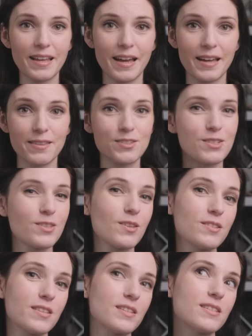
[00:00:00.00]
Uh, this
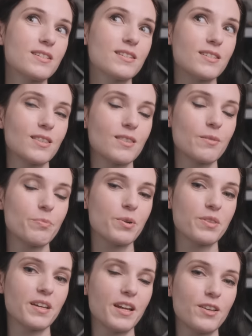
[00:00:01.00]
isn't this isn't the
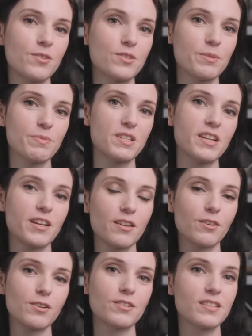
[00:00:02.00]
book that I used in
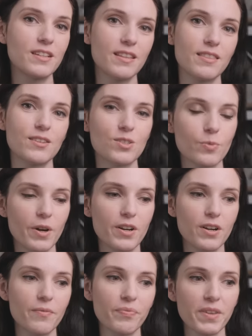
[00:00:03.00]
particular to knit this
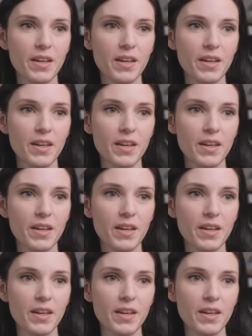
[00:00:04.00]
sweater.